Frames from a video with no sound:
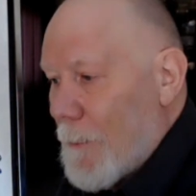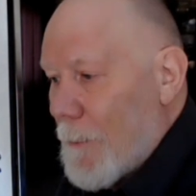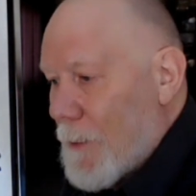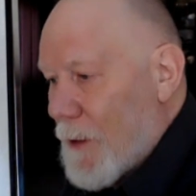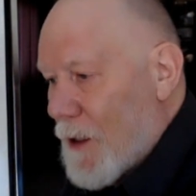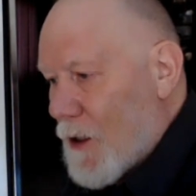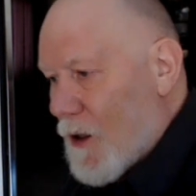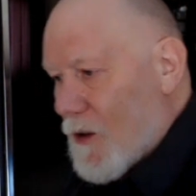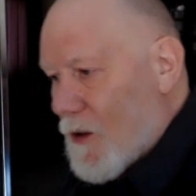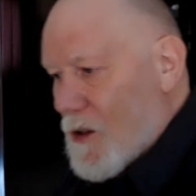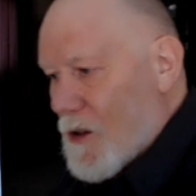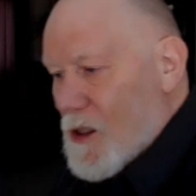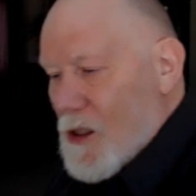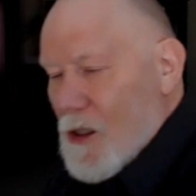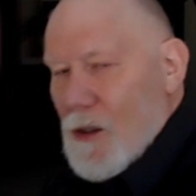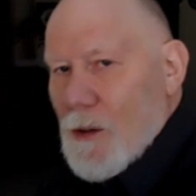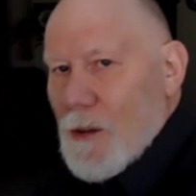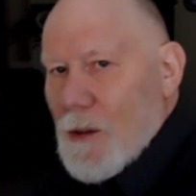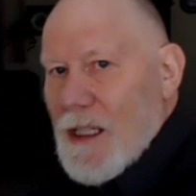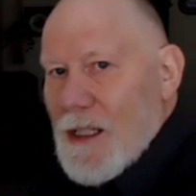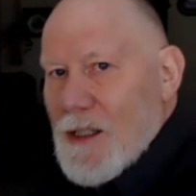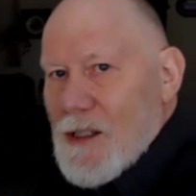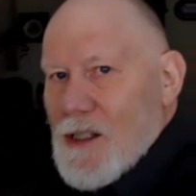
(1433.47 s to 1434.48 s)
but
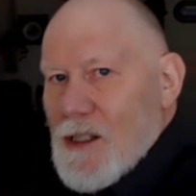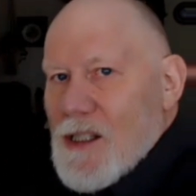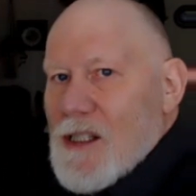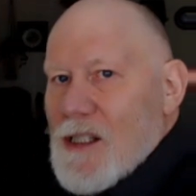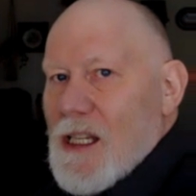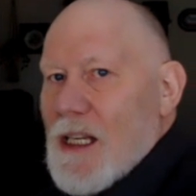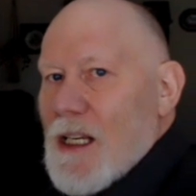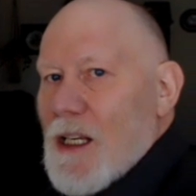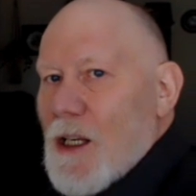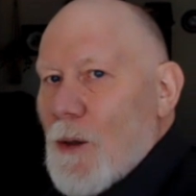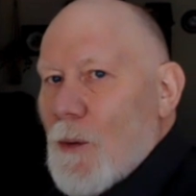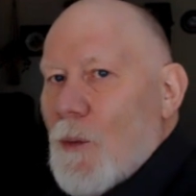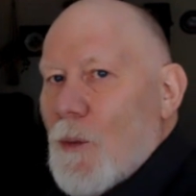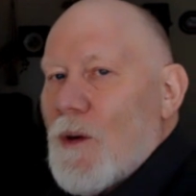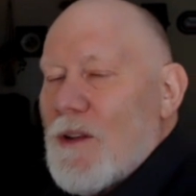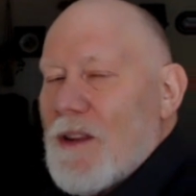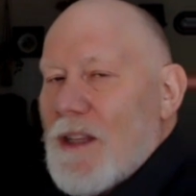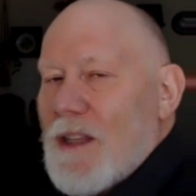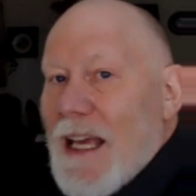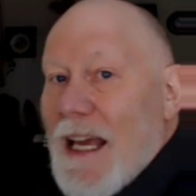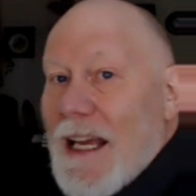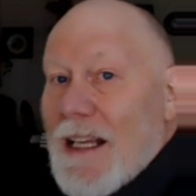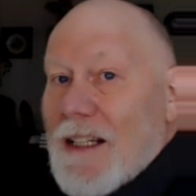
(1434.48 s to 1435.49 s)
also in sync
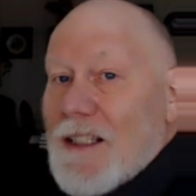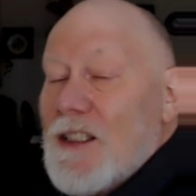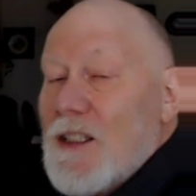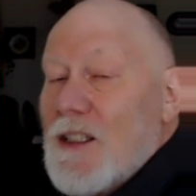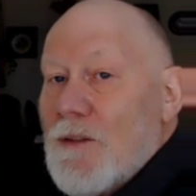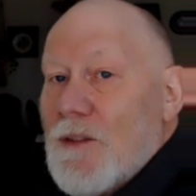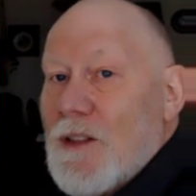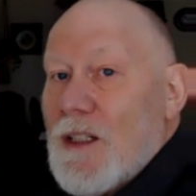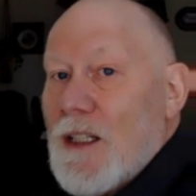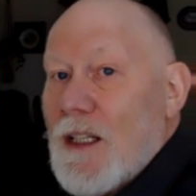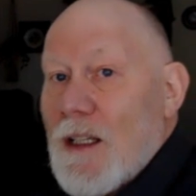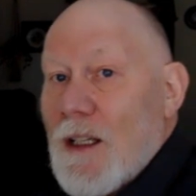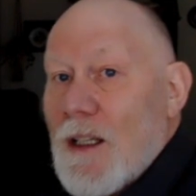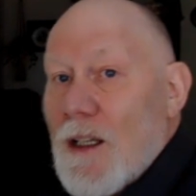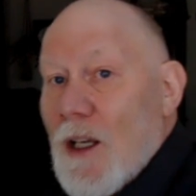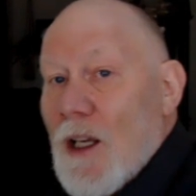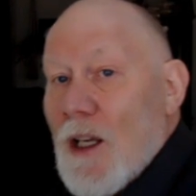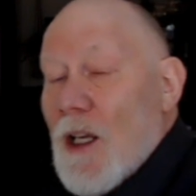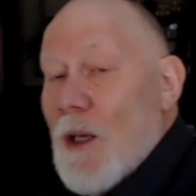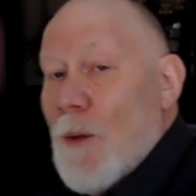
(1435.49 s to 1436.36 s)
with the activity